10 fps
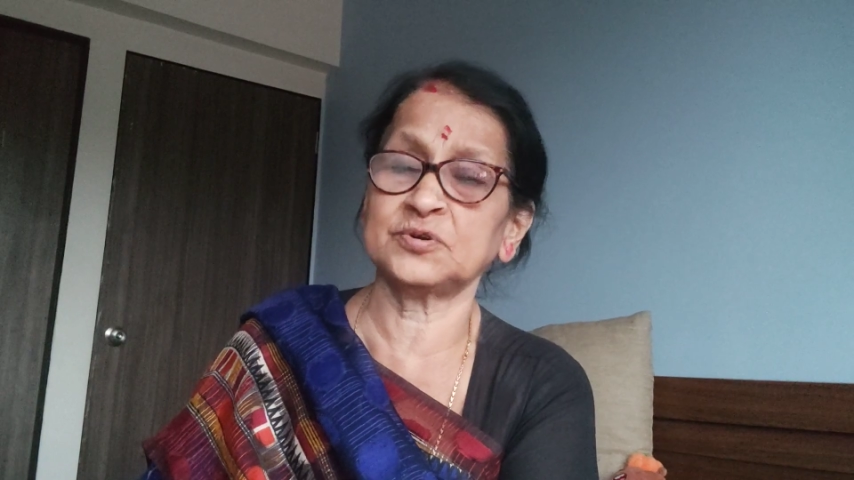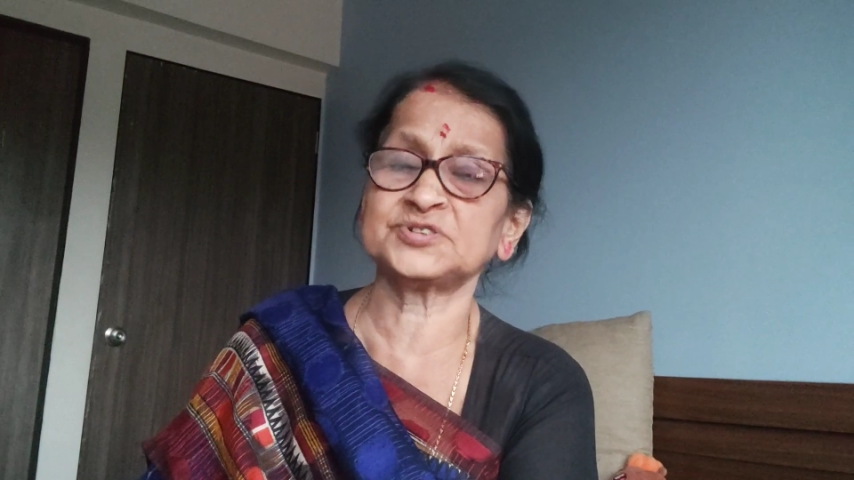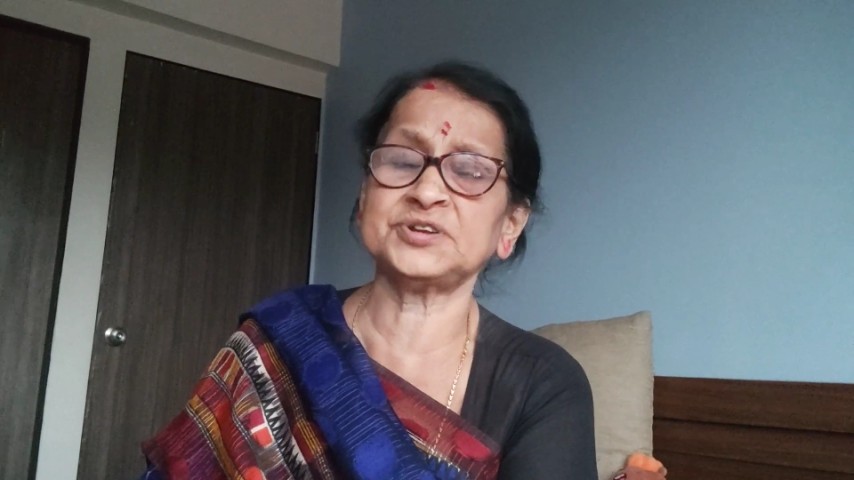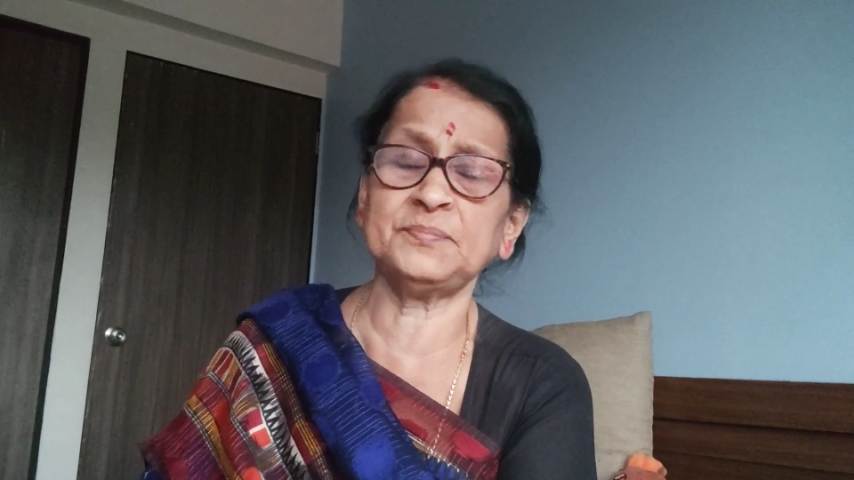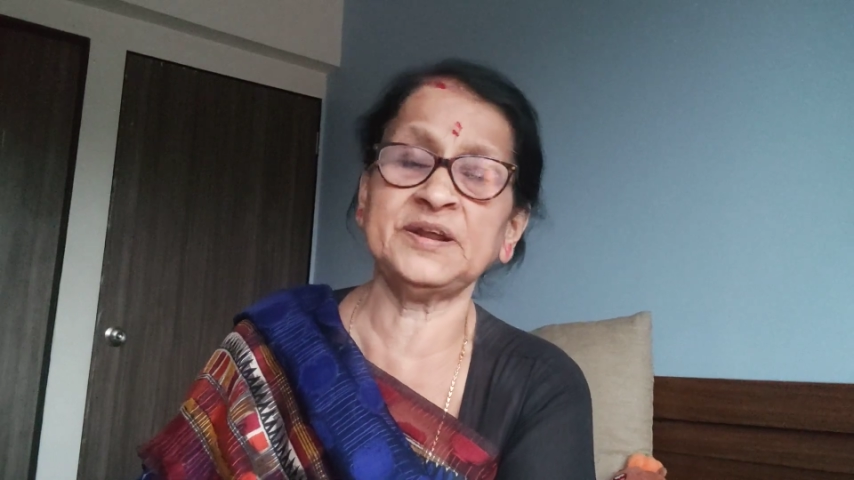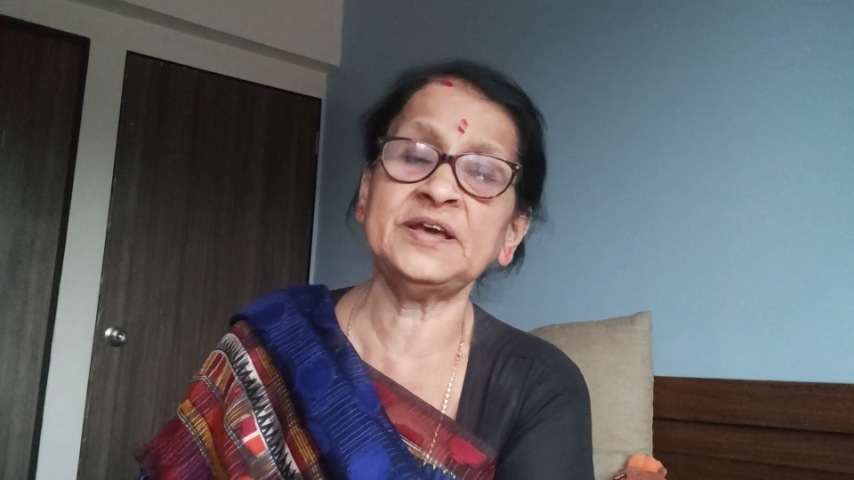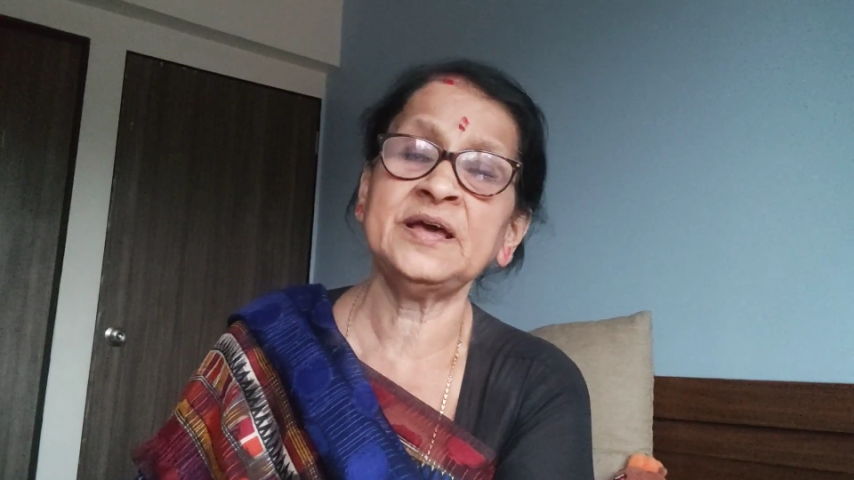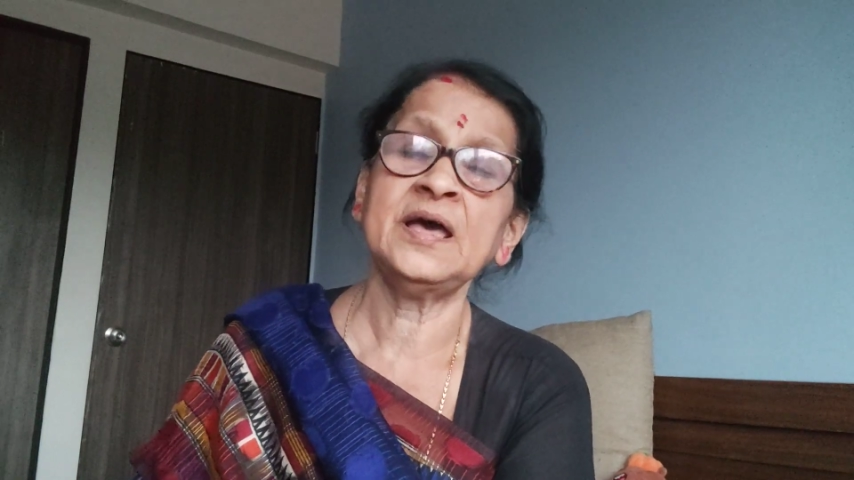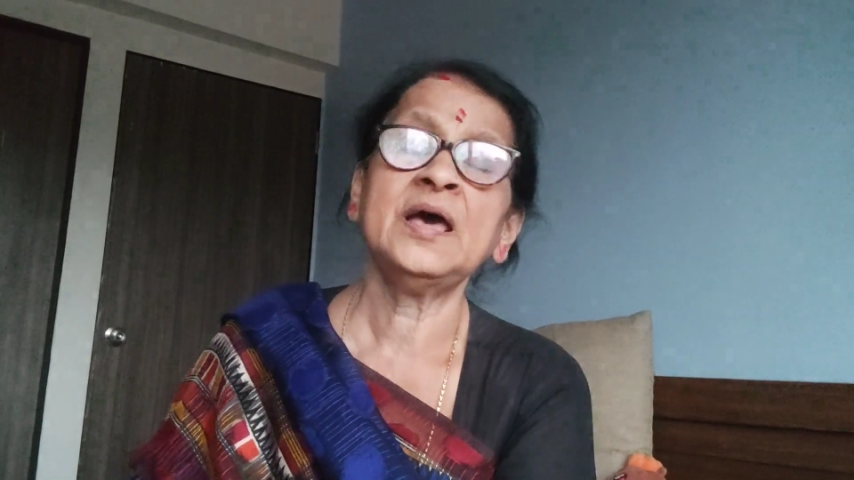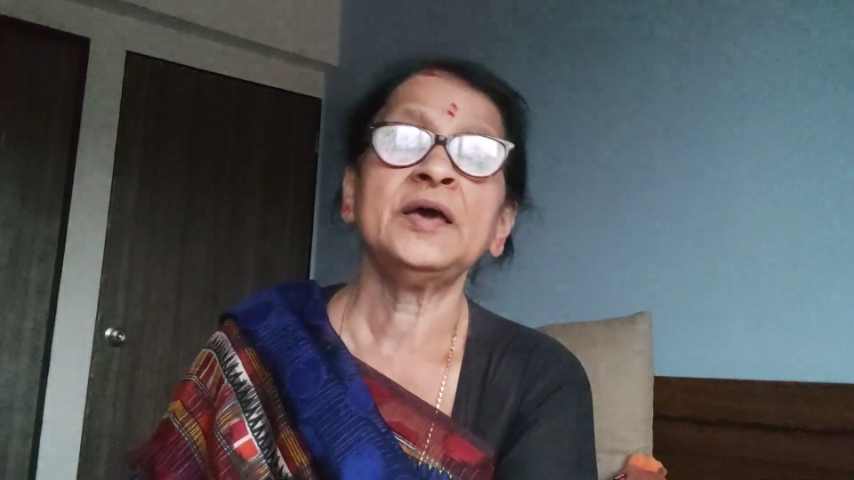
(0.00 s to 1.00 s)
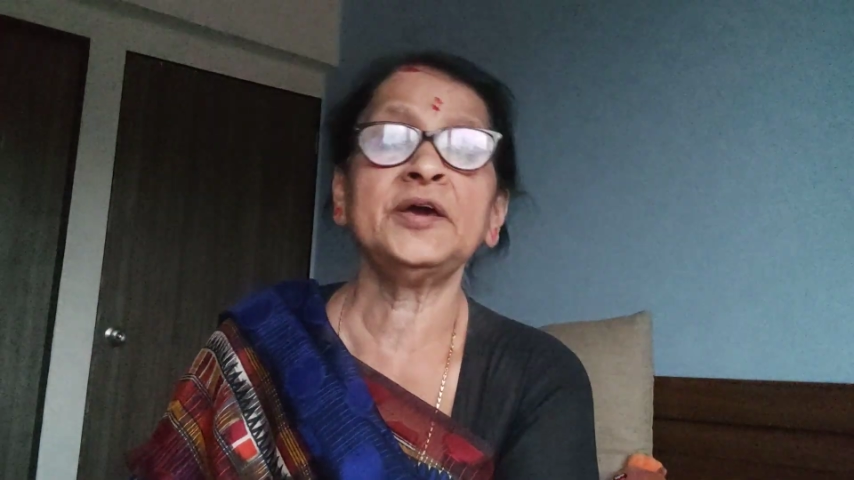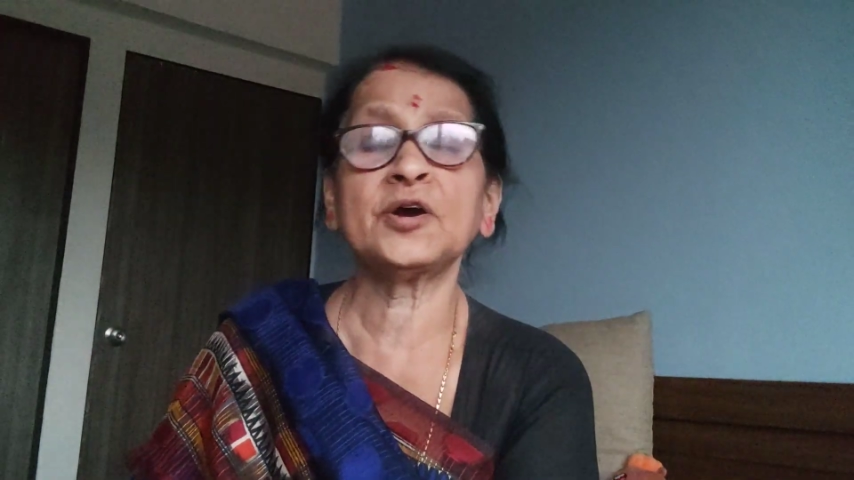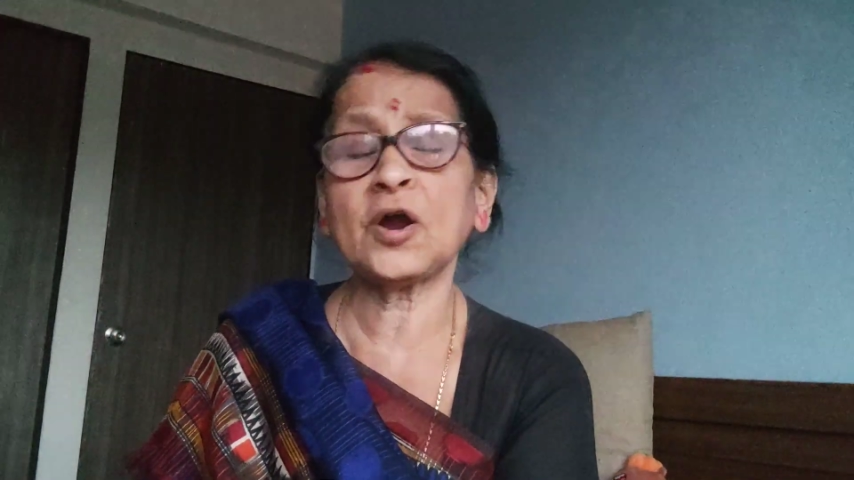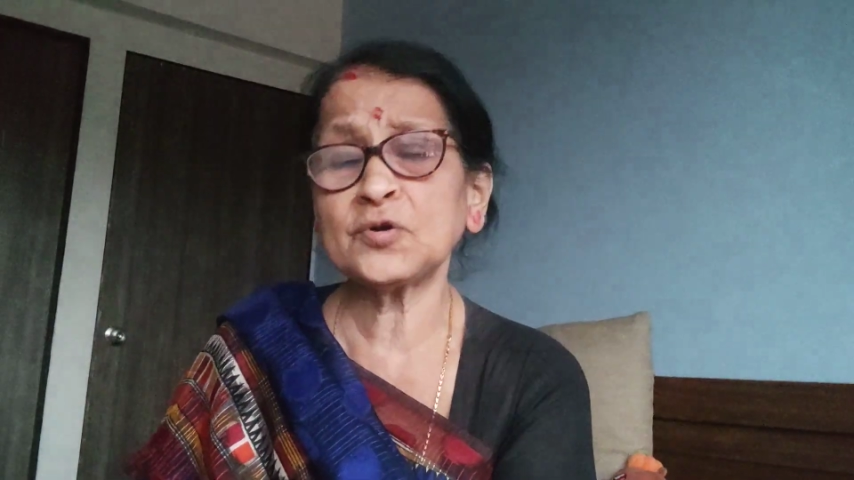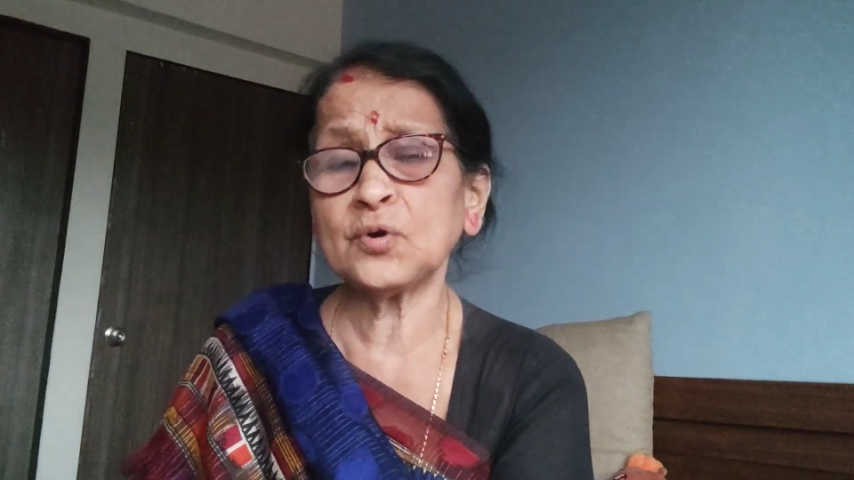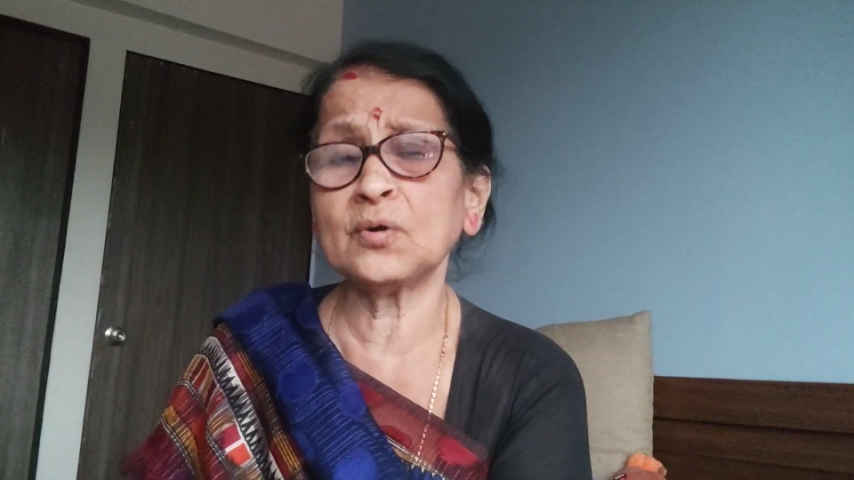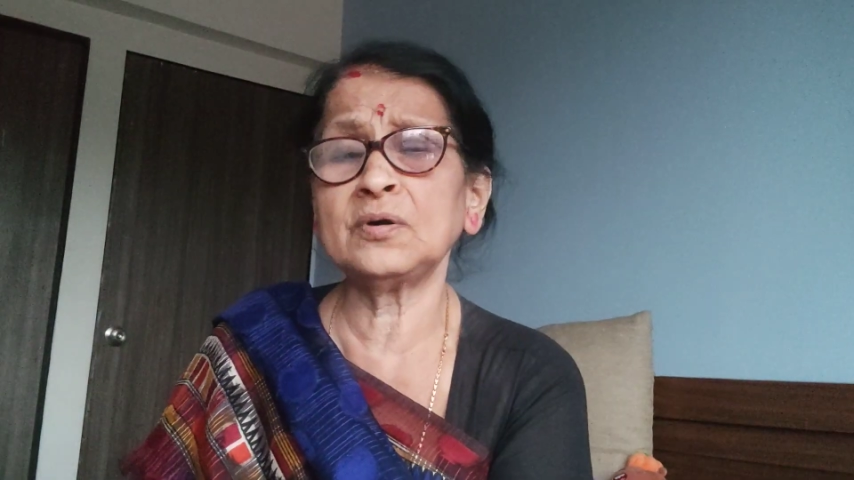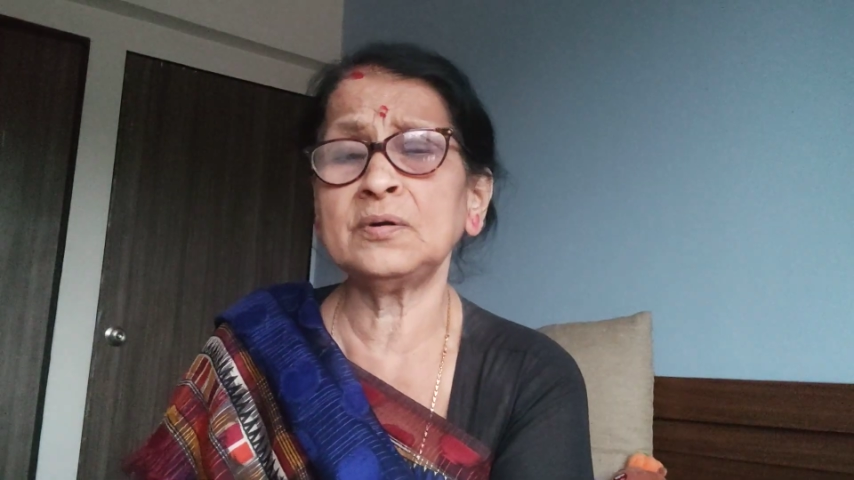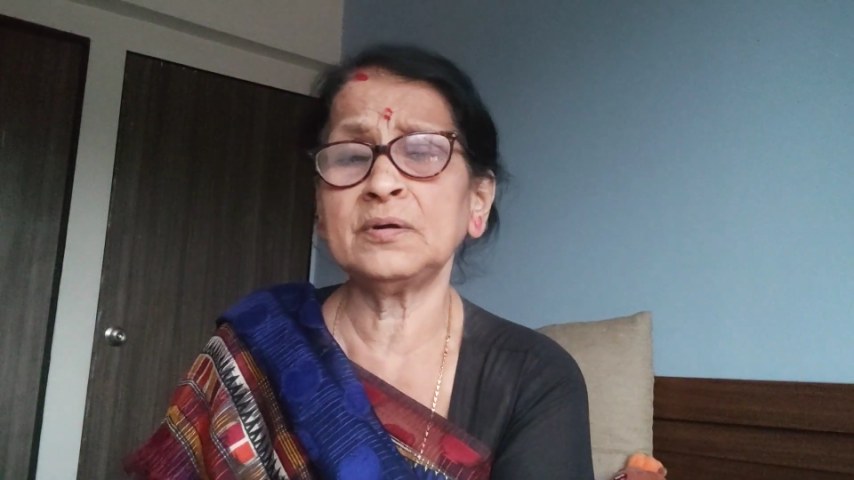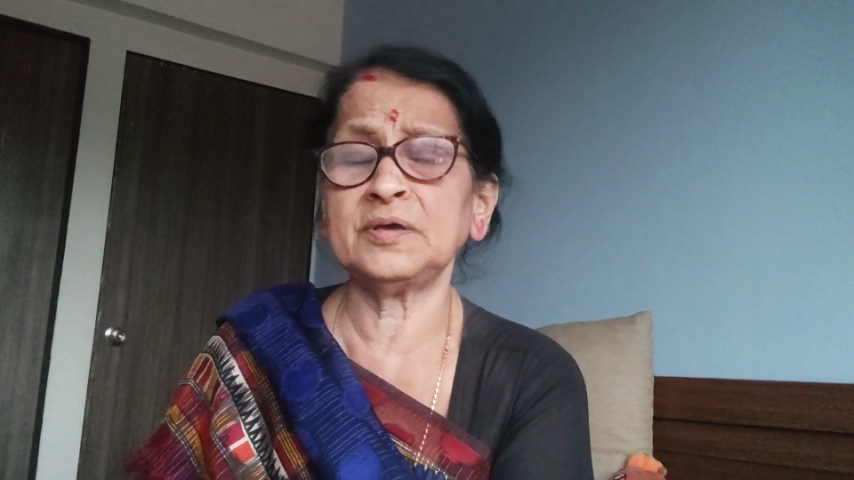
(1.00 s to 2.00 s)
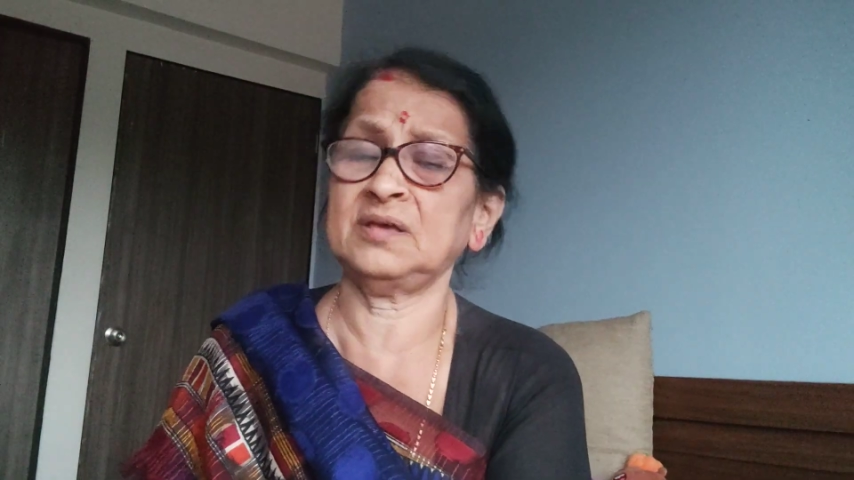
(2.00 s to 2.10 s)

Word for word: forcibly. He got hold,